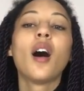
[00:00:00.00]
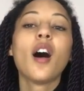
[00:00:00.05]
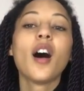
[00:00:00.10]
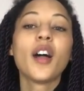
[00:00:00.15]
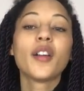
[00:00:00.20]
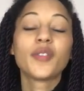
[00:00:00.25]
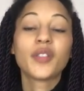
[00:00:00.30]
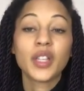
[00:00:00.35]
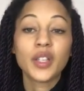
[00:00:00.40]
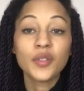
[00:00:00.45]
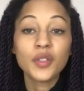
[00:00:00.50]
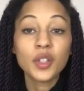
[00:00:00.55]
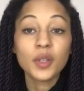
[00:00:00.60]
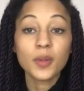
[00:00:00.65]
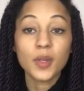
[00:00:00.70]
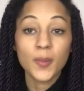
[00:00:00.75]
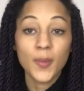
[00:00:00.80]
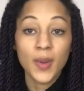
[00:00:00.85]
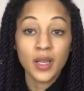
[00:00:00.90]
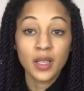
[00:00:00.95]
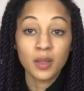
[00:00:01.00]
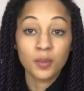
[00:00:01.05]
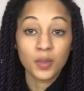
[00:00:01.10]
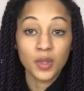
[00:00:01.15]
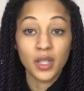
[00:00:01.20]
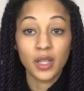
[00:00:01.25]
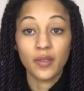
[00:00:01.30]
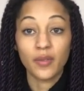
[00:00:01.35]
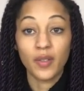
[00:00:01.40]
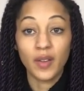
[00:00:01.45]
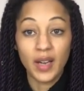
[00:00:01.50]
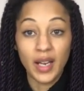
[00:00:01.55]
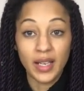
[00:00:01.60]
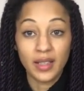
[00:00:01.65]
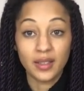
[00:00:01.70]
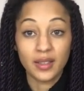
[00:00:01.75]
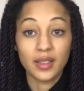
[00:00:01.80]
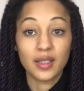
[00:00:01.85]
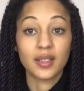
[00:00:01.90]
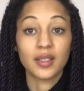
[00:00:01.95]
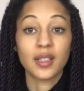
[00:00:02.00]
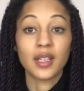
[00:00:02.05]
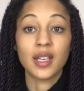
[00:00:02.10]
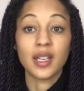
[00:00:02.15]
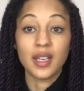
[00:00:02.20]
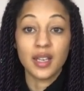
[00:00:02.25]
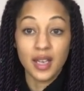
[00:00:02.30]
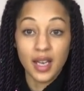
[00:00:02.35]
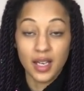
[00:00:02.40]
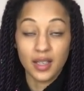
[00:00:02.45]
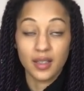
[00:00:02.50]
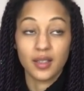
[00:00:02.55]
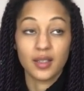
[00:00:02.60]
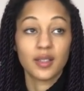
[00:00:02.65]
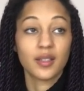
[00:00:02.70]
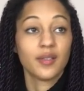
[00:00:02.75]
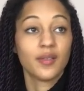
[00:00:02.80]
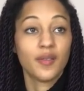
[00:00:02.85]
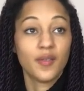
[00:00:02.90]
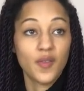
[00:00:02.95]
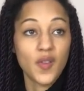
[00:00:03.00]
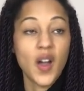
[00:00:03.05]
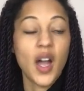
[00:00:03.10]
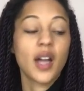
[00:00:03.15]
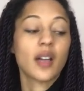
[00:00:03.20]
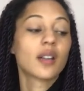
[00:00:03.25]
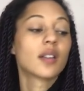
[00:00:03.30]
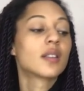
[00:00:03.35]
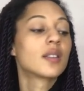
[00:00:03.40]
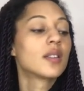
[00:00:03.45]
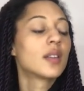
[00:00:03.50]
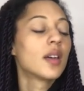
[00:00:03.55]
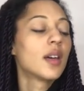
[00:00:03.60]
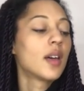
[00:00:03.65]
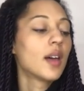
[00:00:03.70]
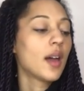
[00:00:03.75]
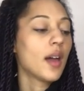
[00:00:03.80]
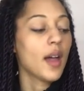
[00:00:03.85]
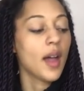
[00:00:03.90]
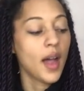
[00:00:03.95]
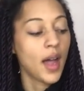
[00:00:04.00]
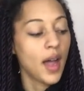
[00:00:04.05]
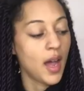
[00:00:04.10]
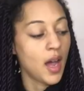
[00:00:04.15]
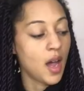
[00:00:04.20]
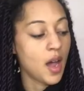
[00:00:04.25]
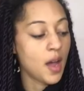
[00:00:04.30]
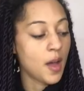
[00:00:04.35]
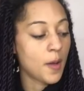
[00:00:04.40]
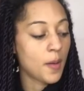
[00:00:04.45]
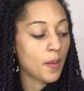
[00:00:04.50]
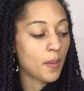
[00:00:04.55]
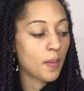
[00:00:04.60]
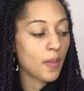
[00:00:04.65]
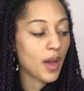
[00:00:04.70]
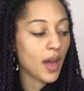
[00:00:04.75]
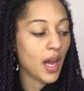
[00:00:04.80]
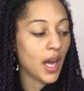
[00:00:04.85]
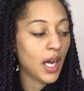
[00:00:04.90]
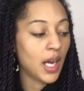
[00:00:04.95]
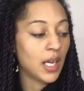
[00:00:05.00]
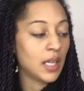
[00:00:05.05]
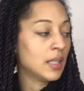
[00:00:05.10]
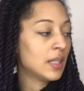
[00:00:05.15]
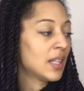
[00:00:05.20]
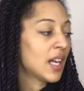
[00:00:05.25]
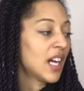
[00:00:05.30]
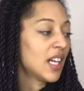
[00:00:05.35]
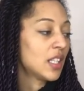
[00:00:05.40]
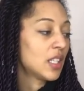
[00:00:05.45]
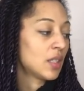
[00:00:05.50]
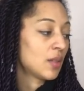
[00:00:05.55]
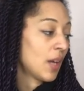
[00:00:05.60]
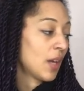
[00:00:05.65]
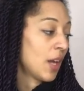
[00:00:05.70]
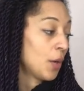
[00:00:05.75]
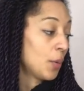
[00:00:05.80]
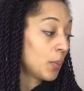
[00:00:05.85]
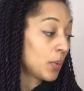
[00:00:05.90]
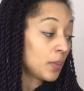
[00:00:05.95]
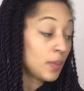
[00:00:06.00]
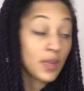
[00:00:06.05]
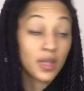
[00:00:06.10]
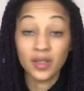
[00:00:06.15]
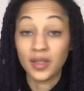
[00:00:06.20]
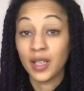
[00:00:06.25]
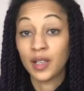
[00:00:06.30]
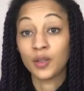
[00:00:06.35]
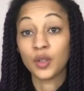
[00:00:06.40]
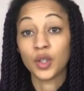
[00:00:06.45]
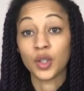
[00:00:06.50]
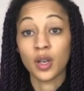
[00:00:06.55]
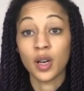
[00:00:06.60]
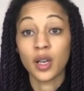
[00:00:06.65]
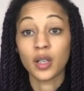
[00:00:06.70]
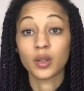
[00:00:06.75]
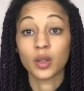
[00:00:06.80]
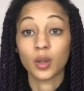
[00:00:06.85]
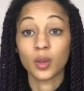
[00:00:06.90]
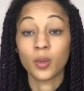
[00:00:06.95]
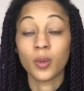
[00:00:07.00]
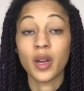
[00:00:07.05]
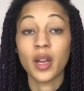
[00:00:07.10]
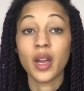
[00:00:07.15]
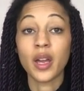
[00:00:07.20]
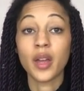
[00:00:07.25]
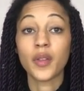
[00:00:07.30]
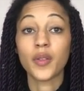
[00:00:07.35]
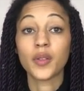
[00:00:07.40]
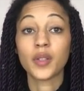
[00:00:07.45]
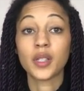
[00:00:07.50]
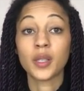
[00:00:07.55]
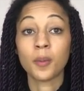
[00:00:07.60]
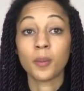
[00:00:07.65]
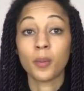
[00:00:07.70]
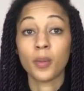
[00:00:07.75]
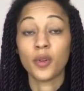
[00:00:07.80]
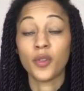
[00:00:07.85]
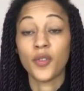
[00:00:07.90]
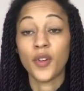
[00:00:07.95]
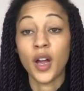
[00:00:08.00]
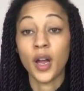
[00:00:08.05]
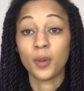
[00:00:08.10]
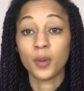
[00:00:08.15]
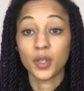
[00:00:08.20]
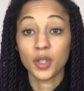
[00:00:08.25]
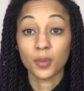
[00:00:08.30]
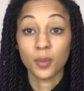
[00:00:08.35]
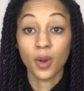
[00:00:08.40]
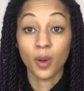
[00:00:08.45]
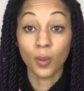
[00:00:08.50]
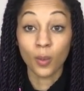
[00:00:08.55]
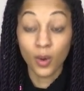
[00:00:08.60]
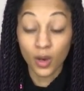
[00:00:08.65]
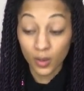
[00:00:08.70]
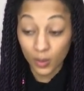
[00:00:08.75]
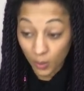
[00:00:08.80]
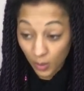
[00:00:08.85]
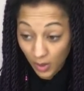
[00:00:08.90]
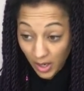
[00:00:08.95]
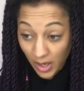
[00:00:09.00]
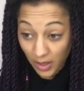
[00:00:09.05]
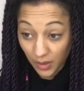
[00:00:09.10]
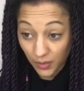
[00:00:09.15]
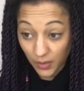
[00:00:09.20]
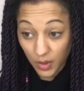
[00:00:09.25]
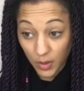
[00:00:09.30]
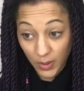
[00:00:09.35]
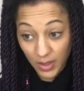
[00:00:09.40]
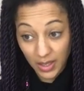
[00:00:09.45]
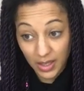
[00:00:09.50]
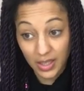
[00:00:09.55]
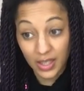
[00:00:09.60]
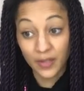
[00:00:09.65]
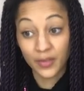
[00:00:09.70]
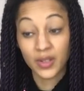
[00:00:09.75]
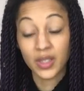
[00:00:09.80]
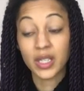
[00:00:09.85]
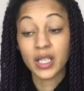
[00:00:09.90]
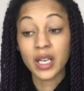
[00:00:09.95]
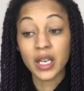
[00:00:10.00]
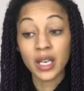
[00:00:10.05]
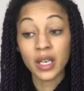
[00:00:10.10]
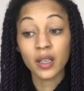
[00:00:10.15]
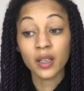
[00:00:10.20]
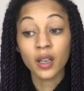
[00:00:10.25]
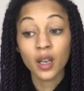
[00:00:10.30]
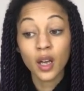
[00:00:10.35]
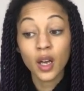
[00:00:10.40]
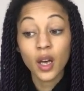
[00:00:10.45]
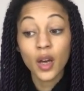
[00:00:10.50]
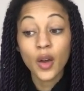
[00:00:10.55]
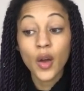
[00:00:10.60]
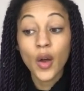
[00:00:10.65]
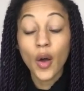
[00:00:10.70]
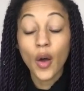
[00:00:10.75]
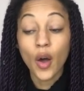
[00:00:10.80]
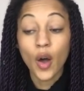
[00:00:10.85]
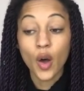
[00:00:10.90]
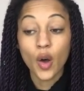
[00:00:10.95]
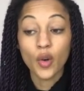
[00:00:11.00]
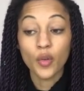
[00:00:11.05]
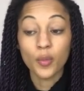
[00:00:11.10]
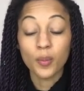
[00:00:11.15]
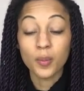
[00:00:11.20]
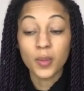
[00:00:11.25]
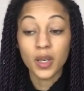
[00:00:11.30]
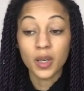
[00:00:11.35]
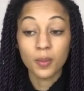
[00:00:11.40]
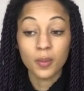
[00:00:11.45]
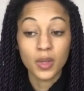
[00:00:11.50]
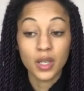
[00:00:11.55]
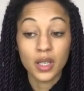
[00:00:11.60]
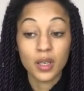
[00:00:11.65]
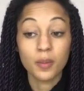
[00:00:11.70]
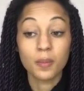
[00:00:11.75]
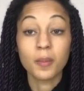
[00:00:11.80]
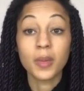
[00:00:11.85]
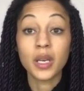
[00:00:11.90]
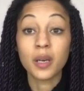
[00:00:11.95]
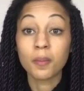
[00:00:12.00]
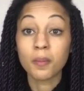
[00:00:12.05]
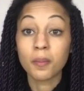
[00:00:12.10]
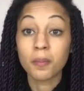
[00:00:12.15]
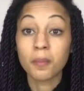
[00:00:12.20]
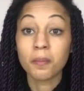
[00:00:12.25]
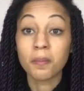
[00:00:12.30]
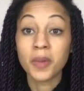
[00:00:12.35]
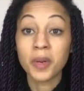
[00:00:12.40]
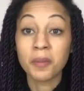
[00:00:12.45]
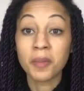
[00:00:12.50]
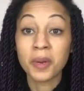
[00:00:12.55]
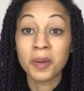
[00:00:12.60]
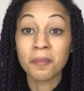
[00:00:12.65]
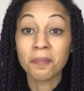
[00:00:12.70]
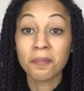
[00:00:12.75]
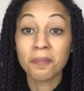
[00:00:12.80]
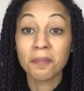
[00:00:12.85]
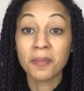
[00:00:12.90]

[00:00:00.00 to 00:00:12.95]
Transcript: I've given up spending money for Lent. Yes, fact um, and that is helping me stay on track with Simplify, which is my one word for 2017 of minim minim minim